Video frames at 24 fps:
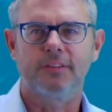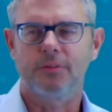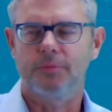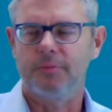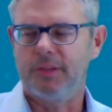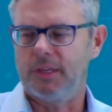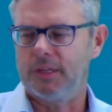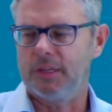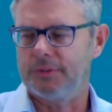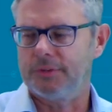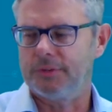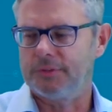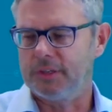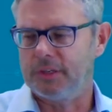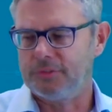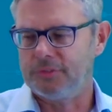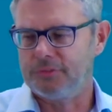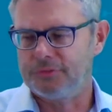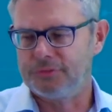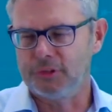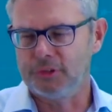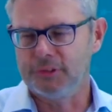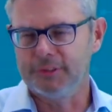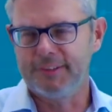We have a
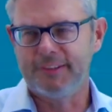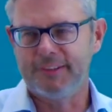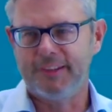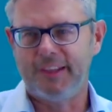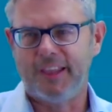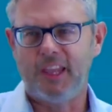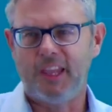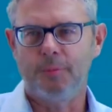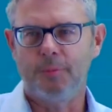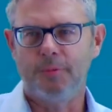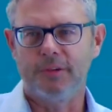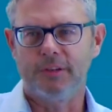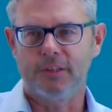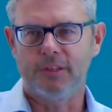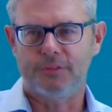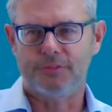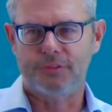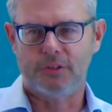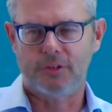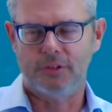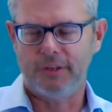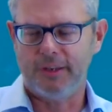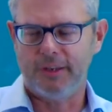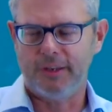full table
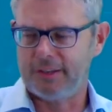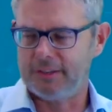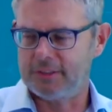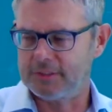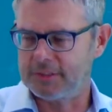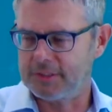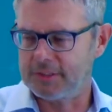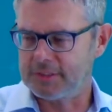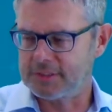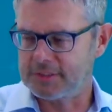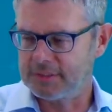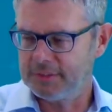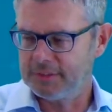of connectors.